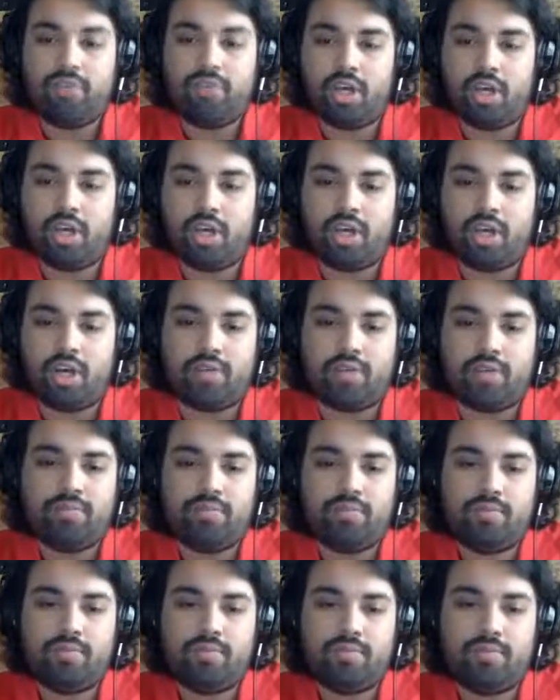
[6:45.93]
uh,
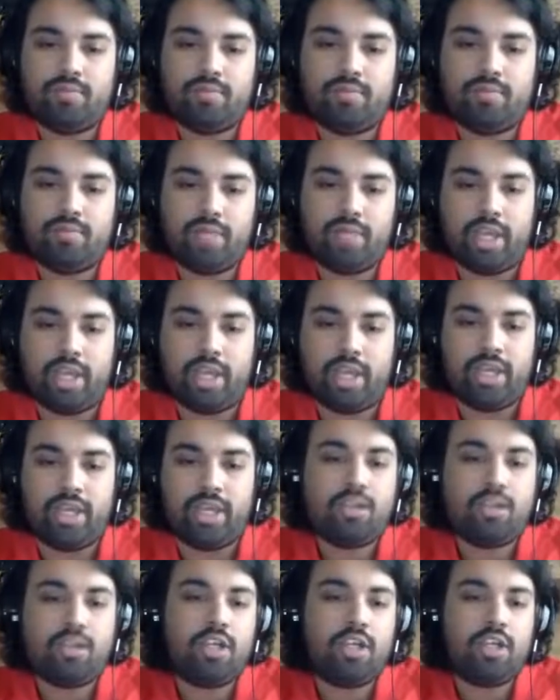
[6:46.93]
in
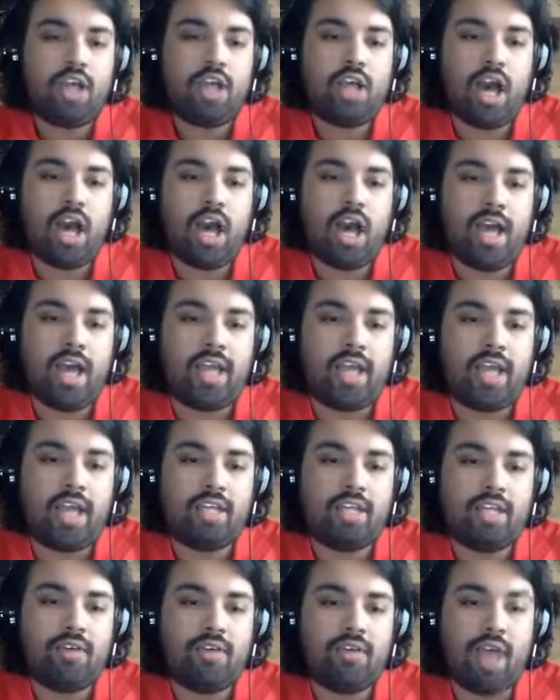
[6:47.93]
it.
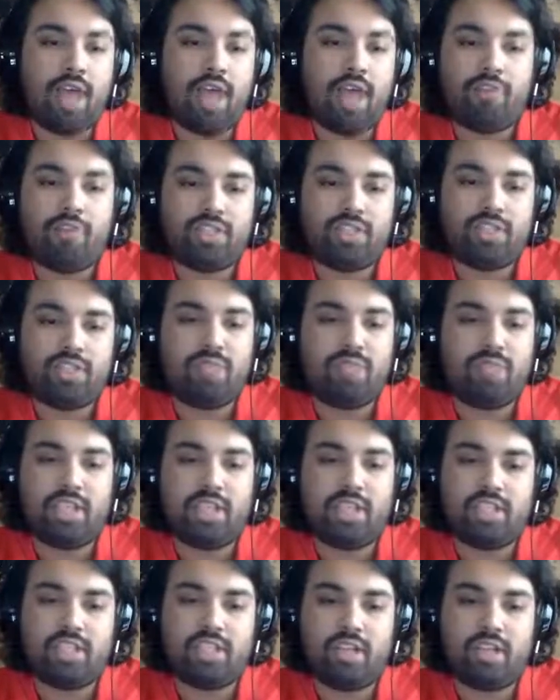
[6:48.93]
And FRC
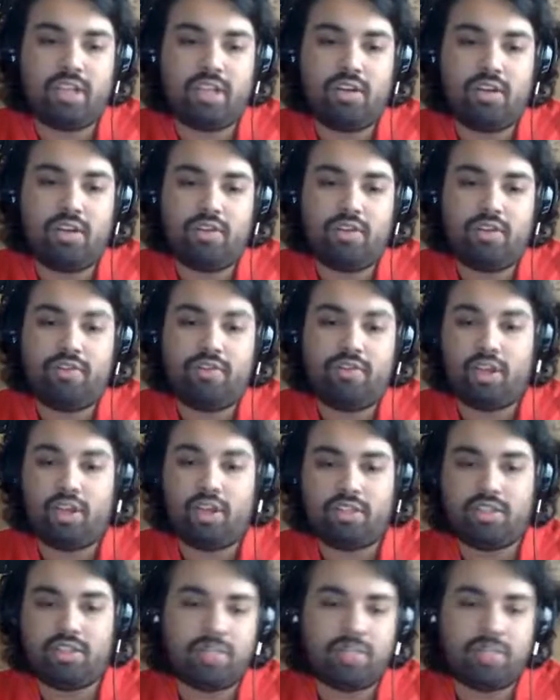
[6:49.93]
makes it
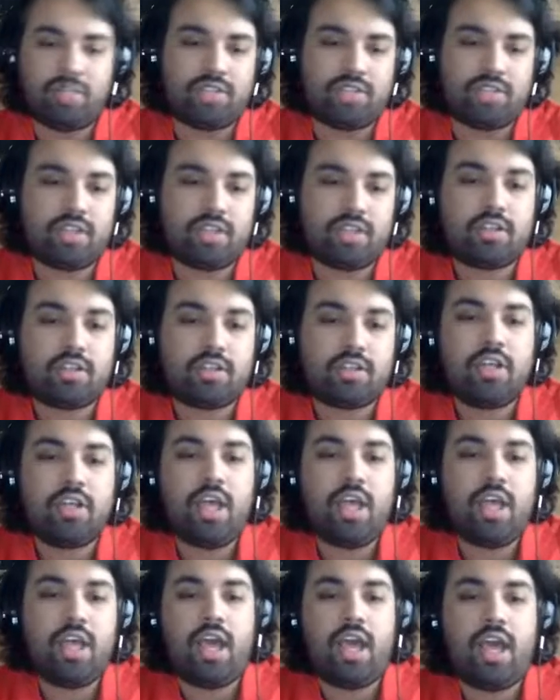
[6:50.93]
fairly simplistic.
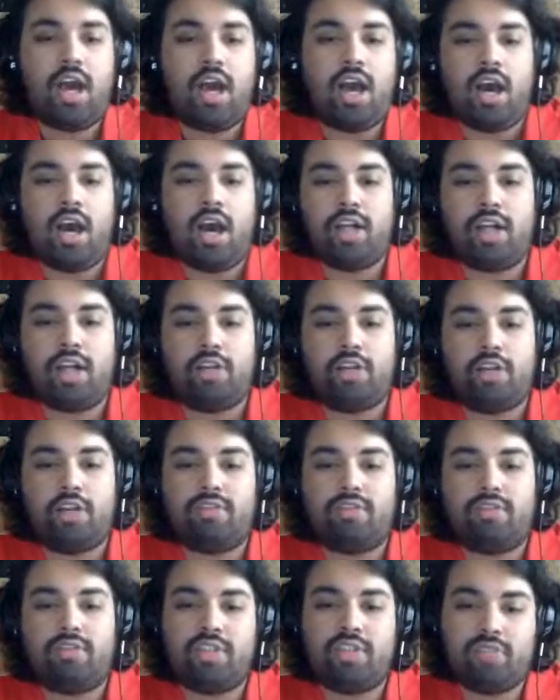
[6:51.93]
There are
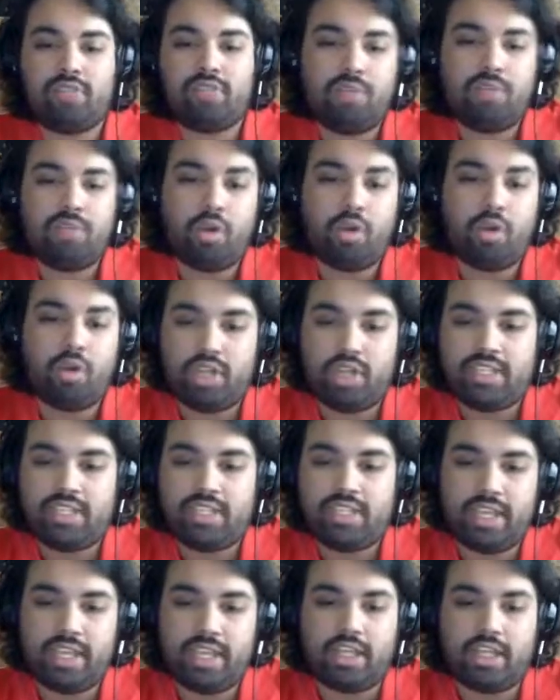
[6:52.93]
several components
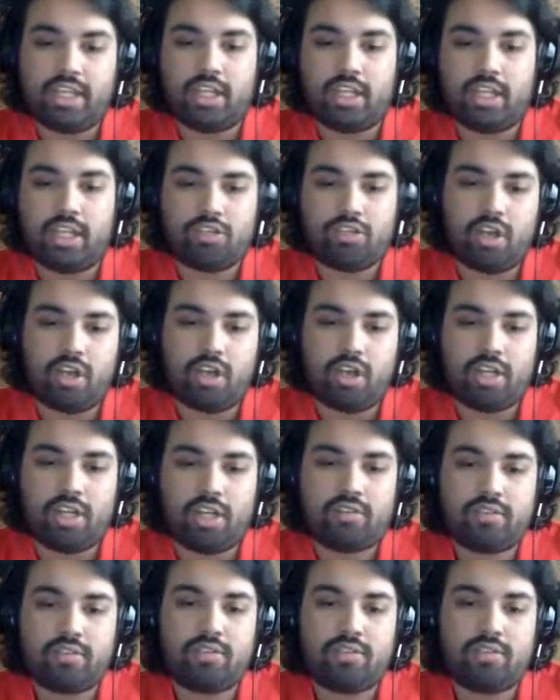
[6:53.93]
in the
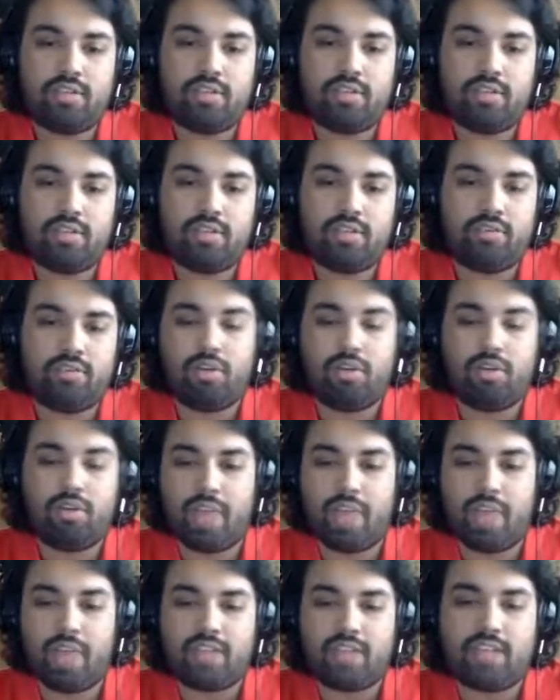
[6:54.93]
electronics for the
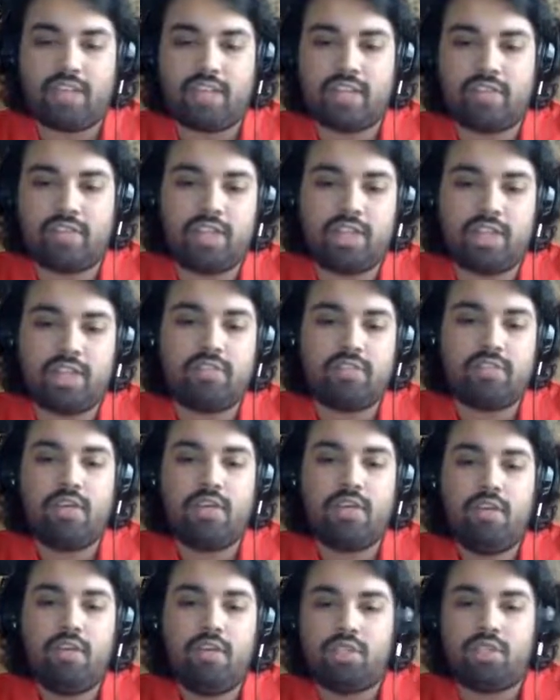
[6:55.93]
pneumatic side of things,
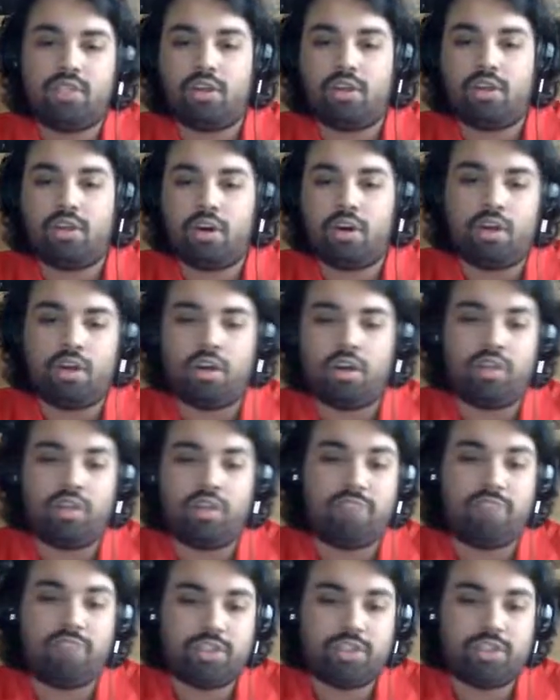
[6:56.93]
which are the
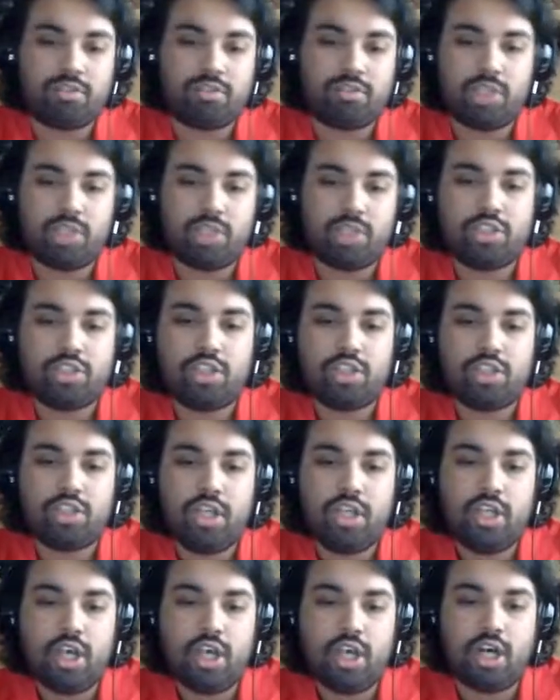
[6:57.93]
pressure switch,
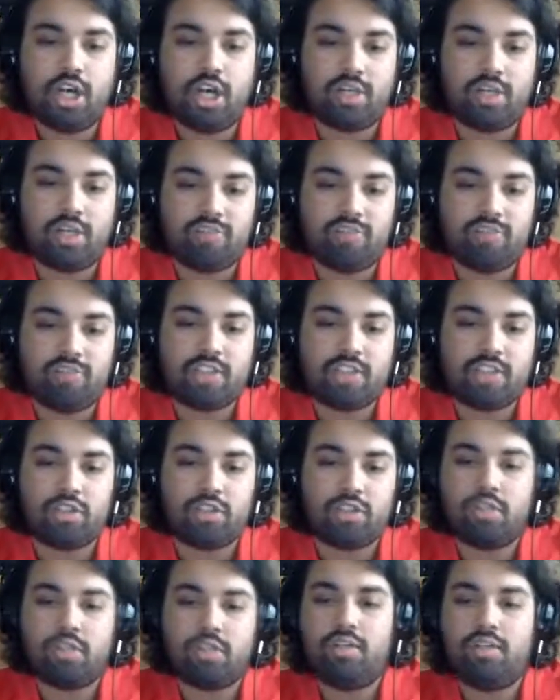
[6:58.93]

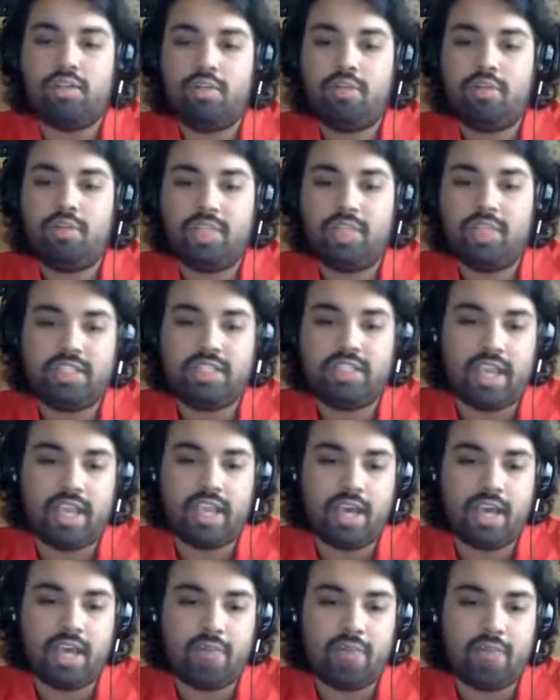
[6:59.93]
compressor,
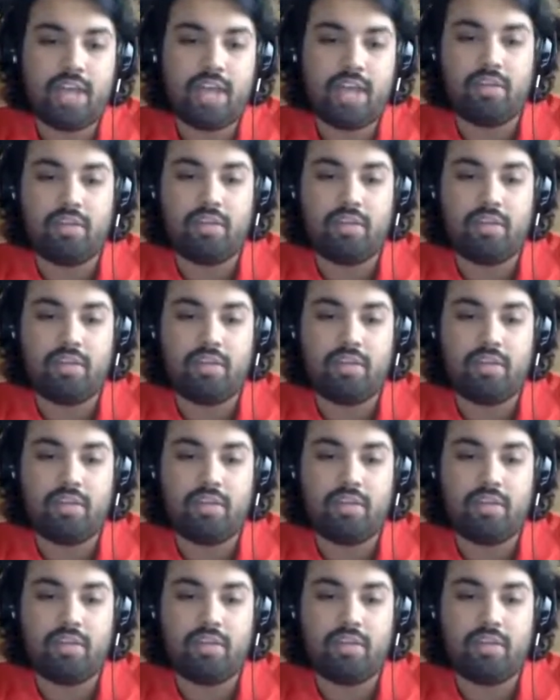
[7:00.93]
PCM, and the